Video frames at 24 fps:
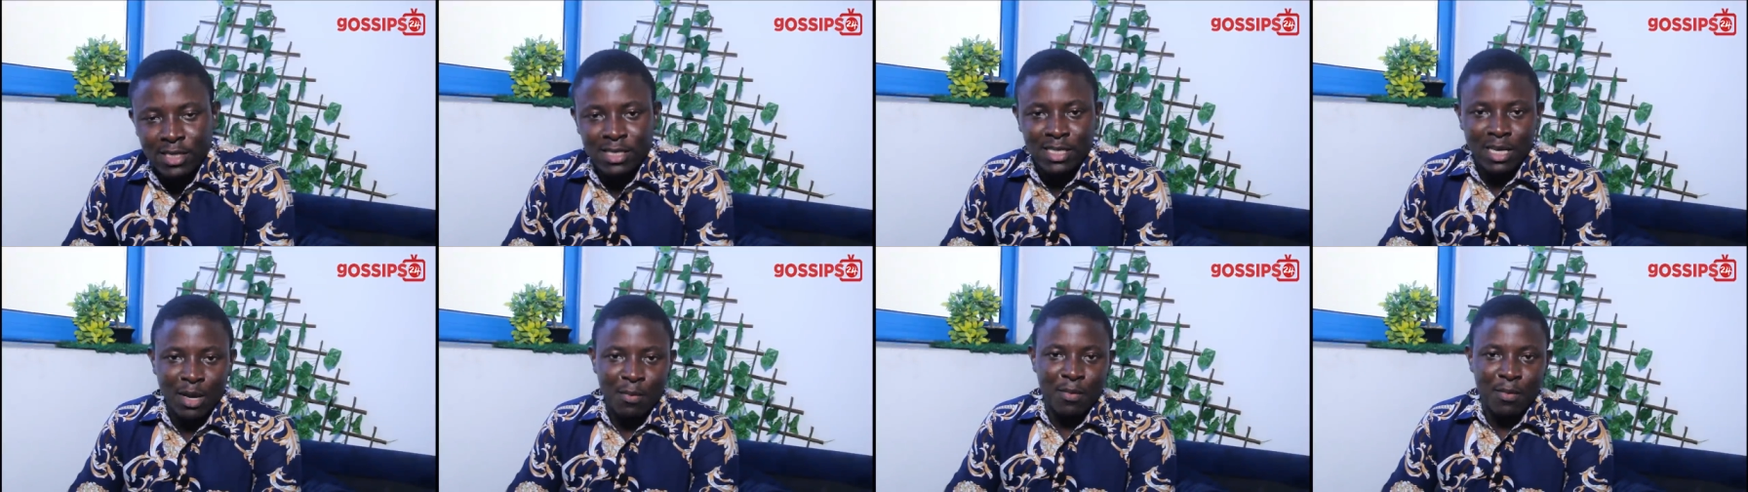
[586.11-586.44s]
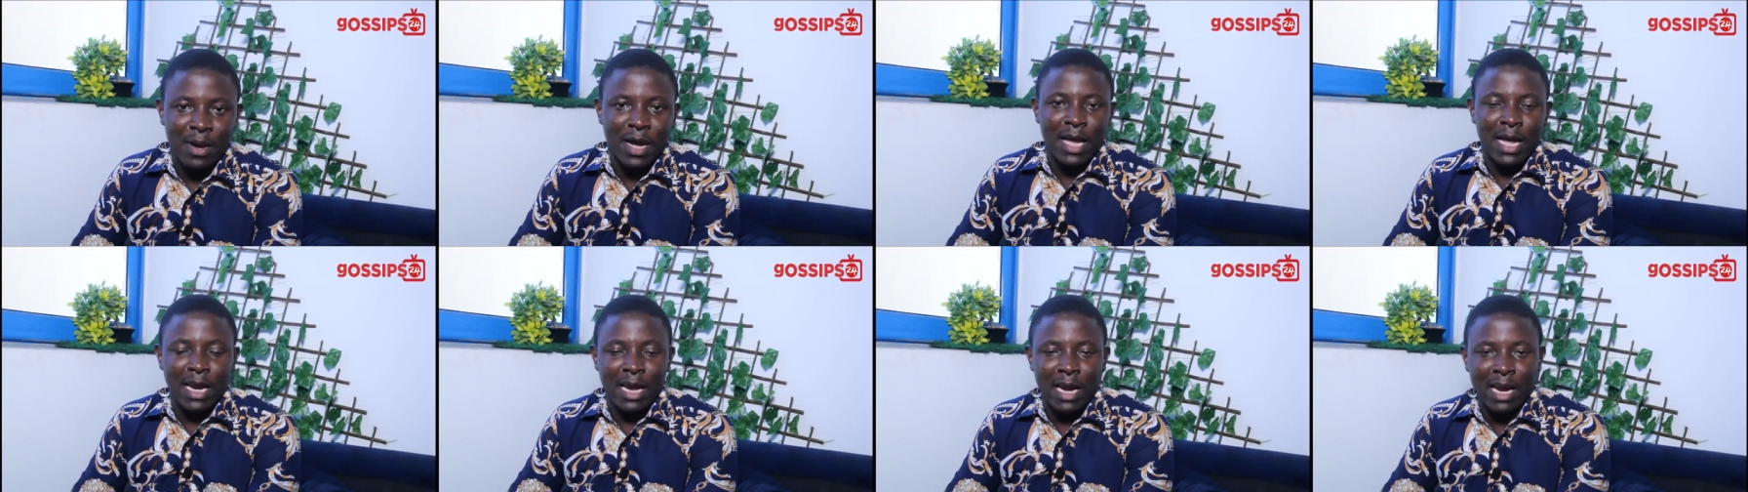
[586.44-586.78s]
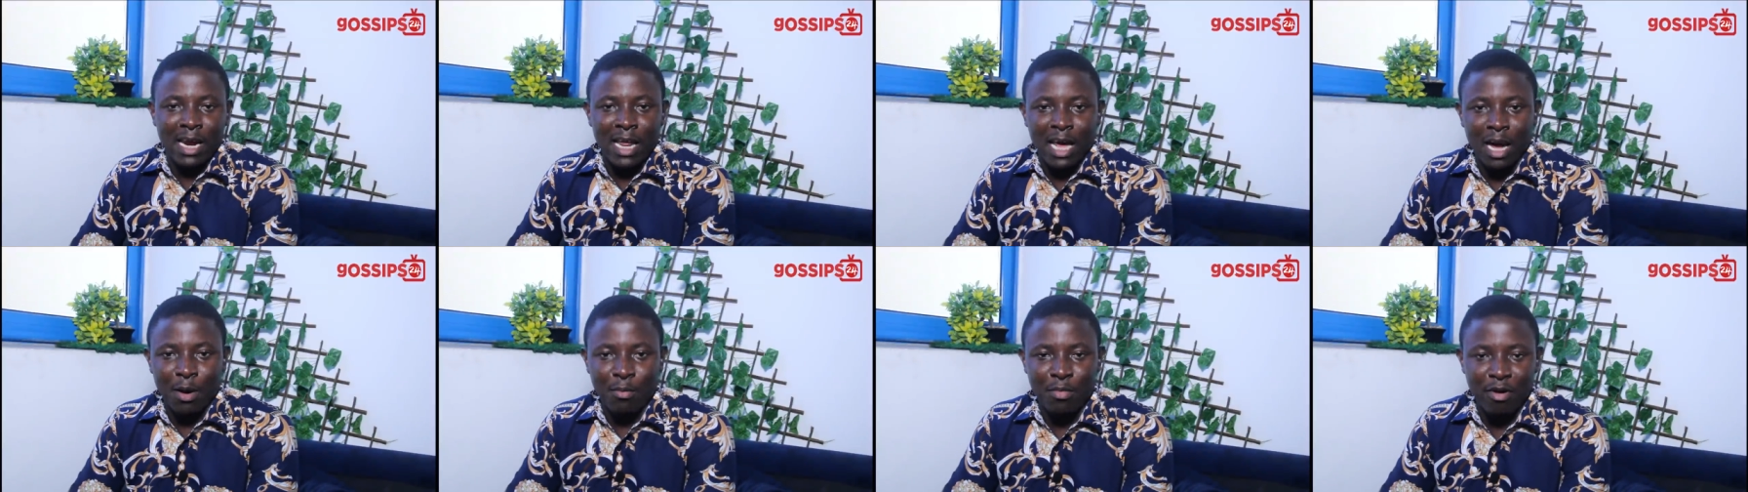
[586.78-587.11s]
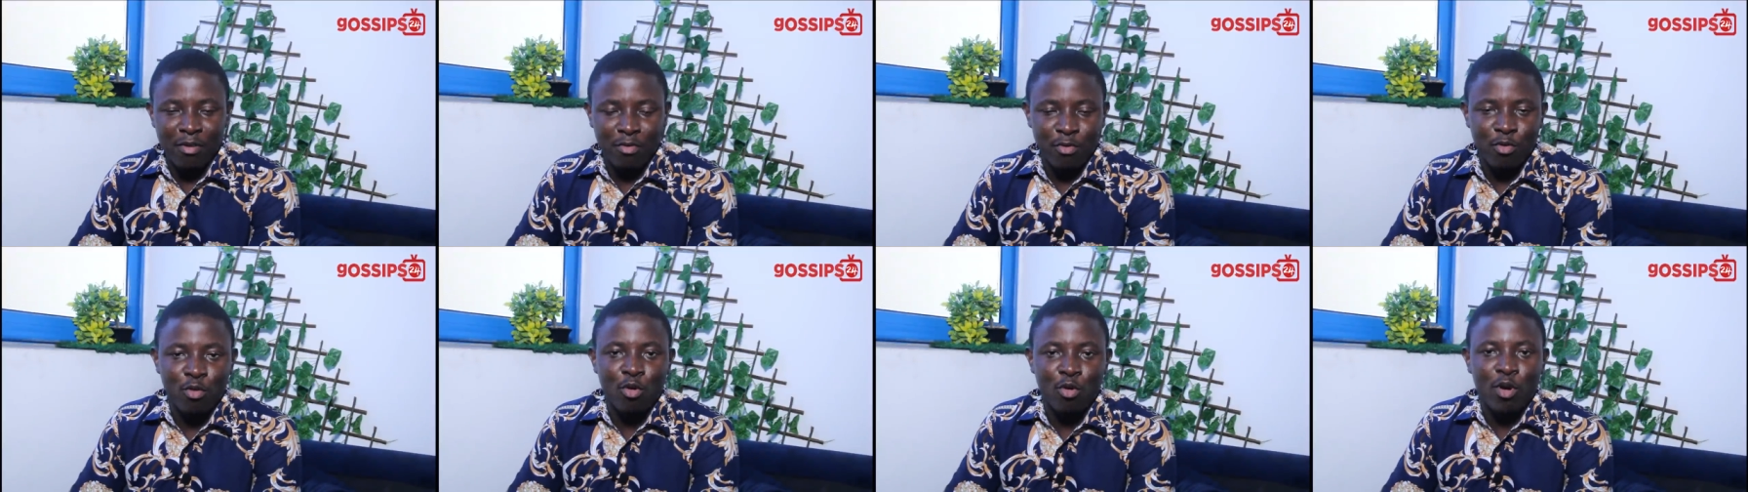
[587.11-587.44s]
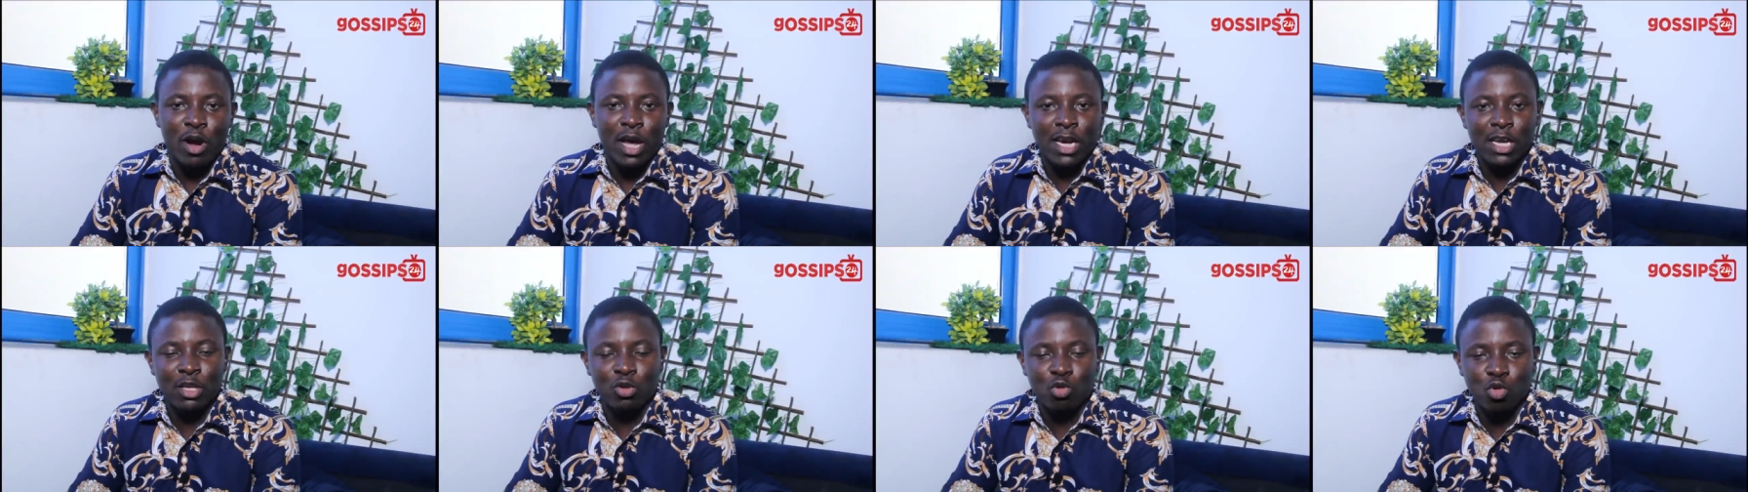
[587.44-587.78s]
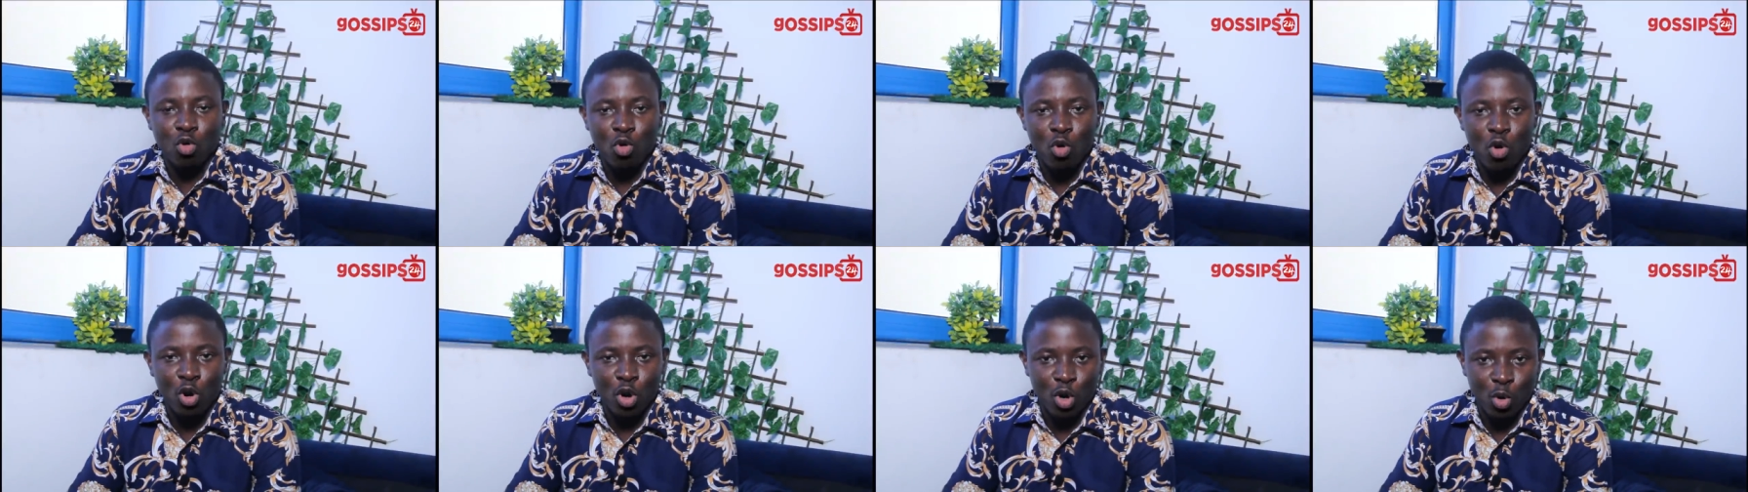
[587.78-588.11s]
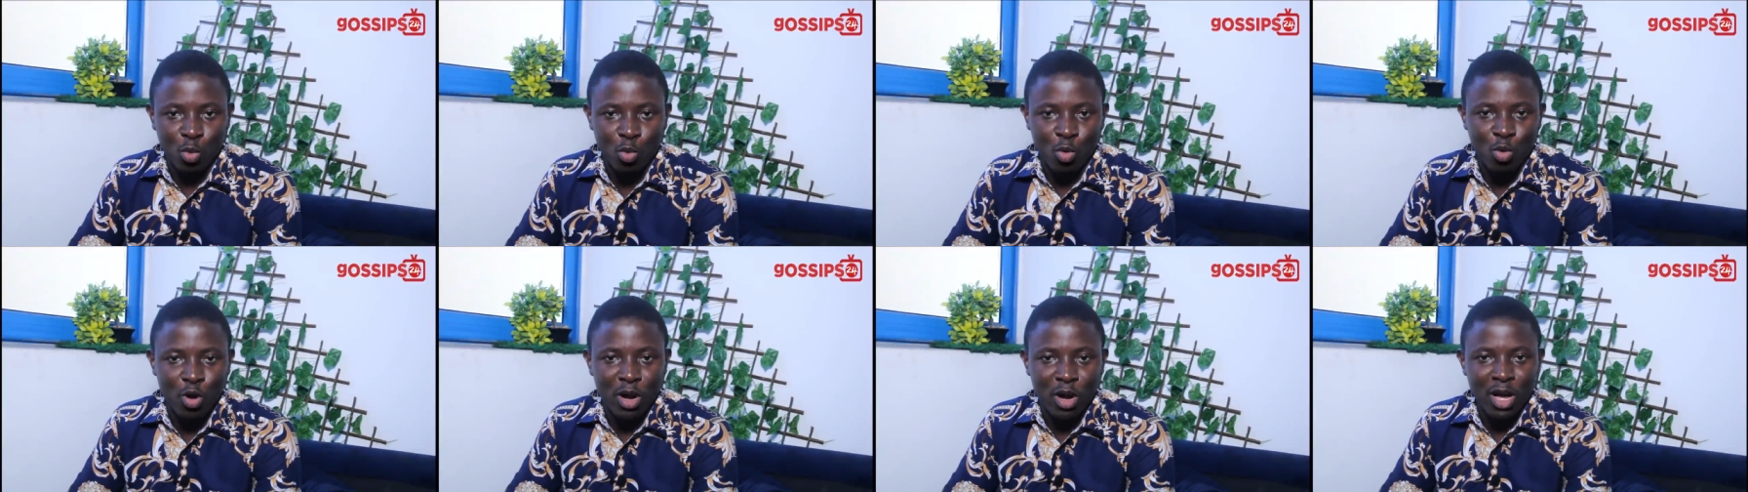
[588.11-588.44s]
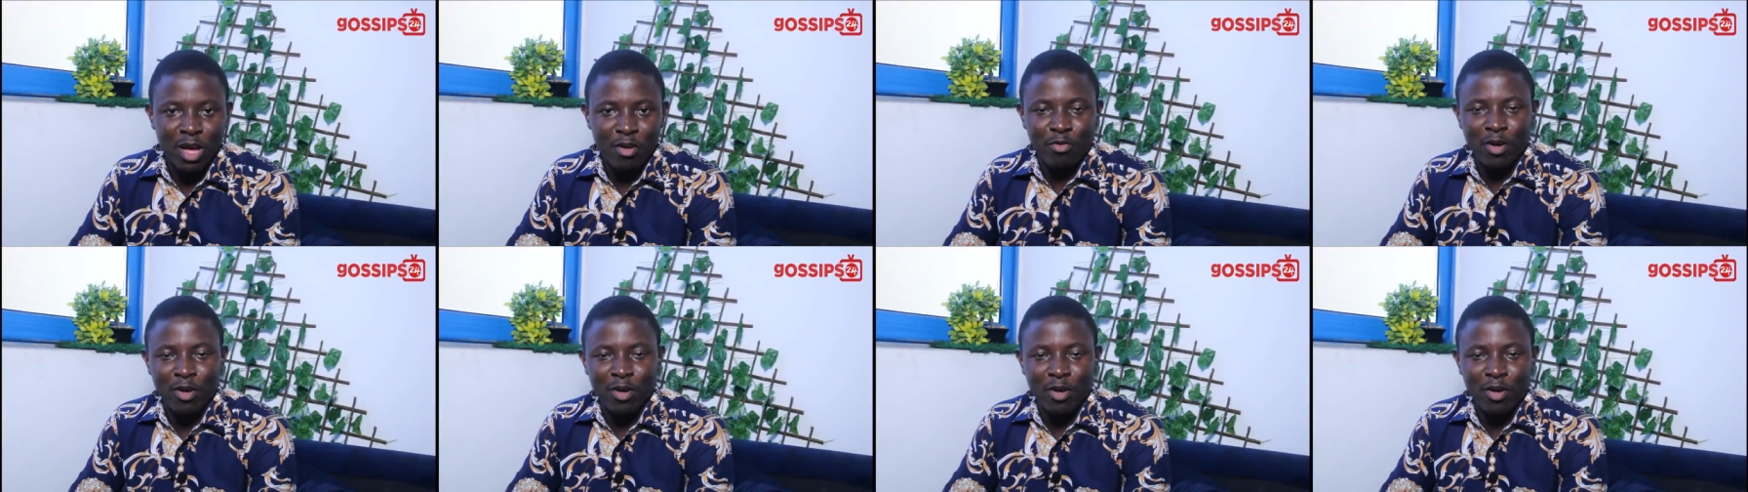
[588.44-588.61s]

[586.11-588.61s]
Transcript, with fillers: semi and I before editor on